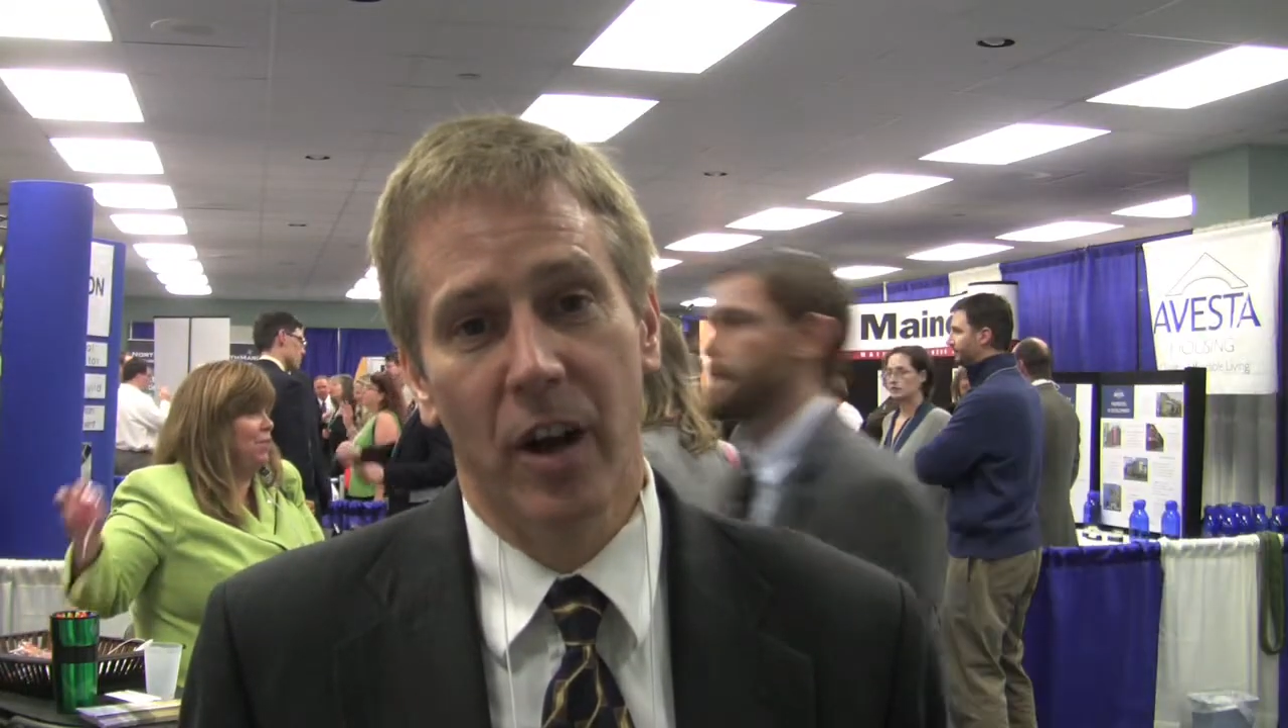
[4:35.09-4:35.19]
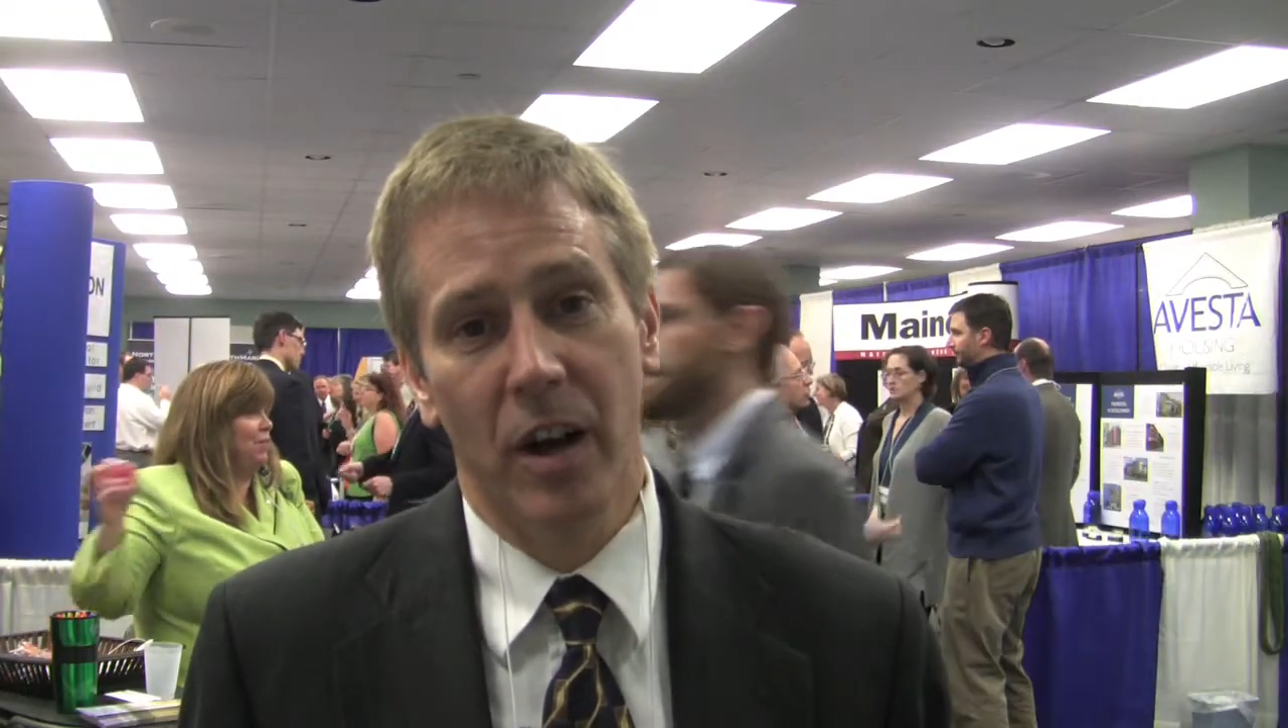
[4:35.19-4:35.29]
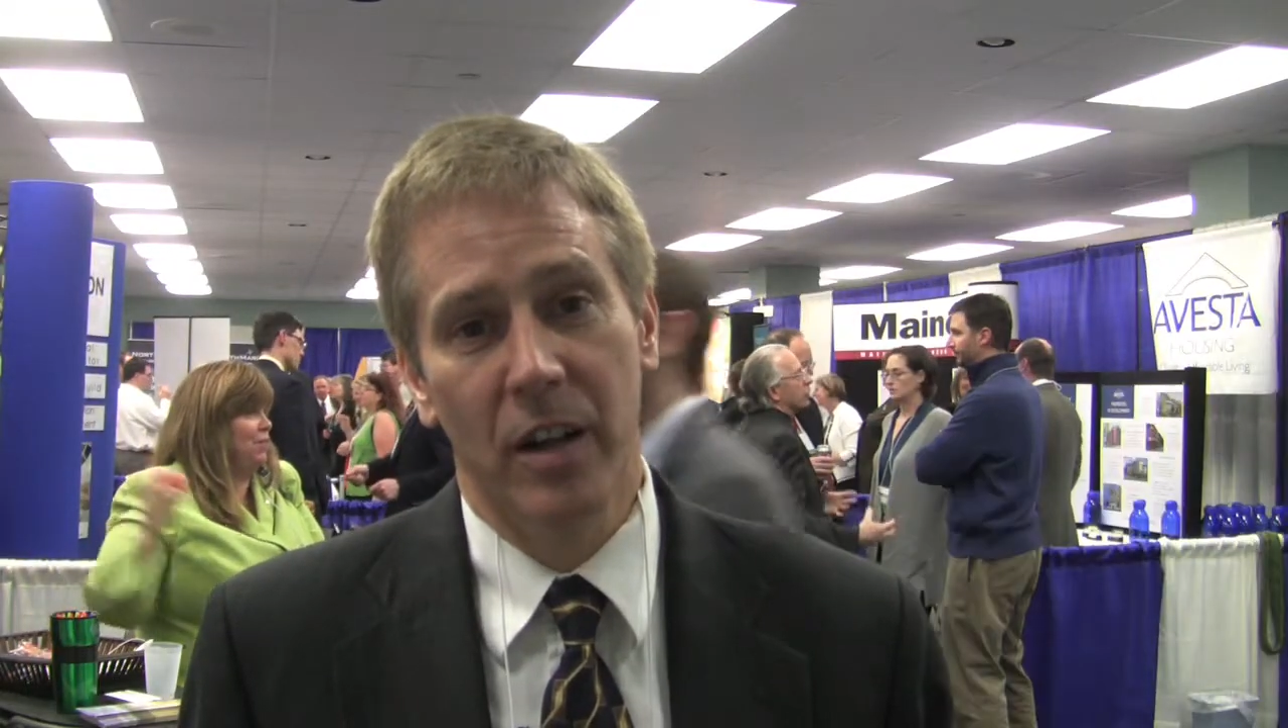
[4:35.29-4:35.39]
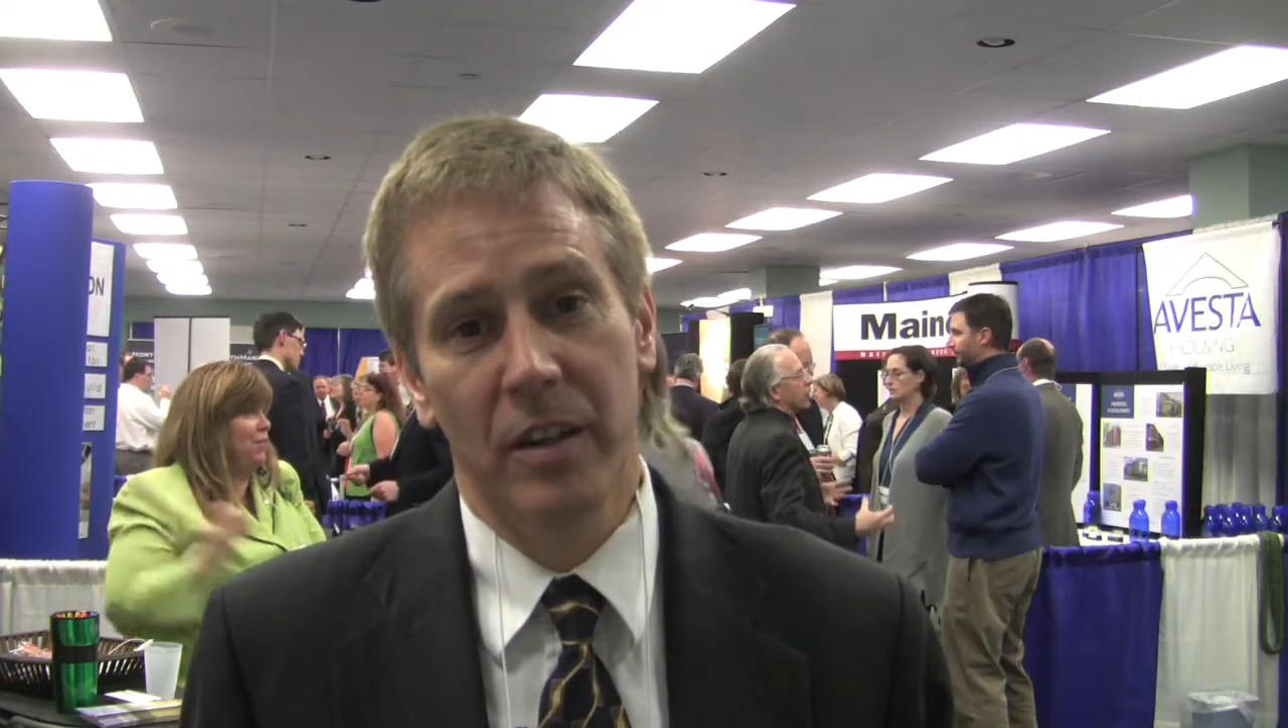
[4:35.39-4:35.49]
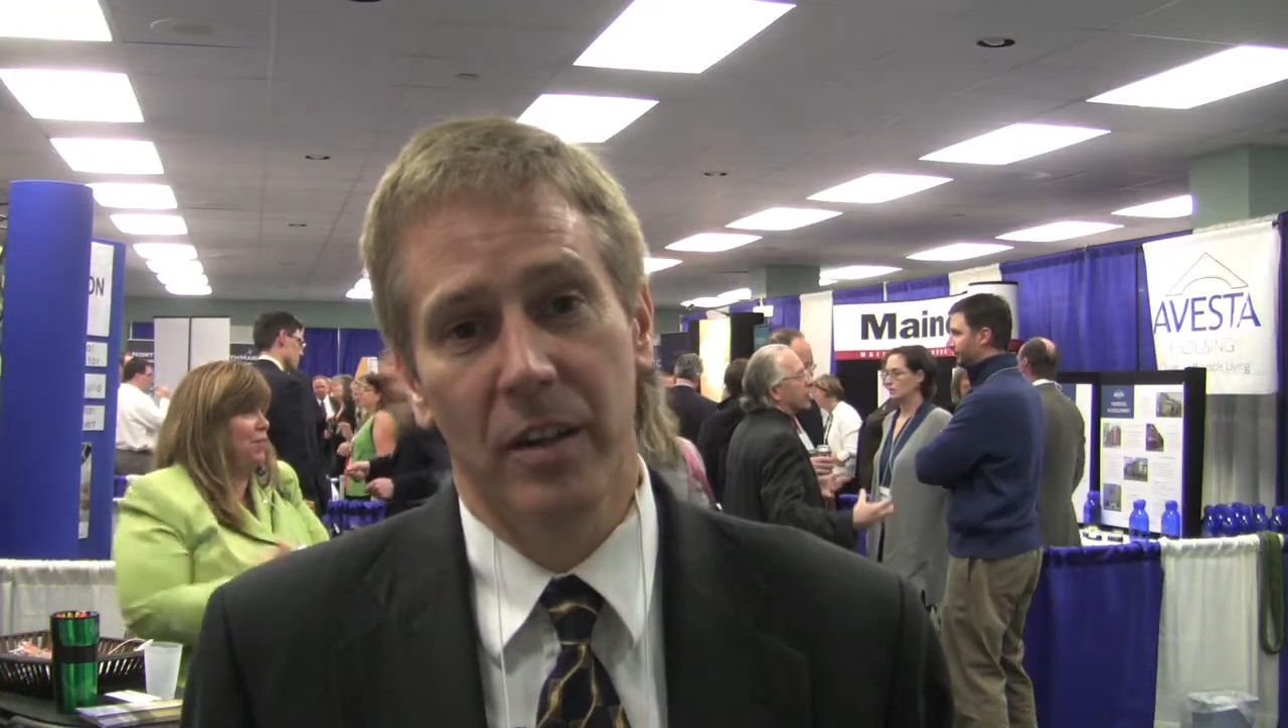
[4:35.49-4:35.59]

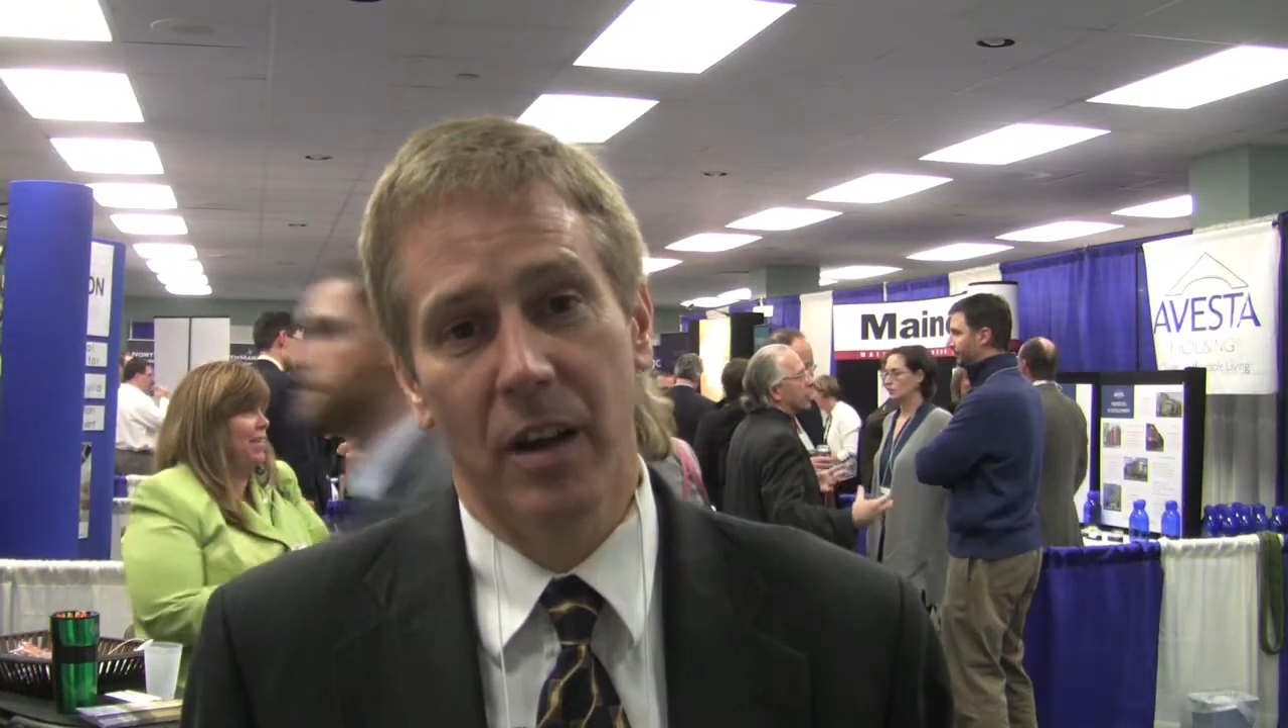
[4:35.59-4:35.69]
on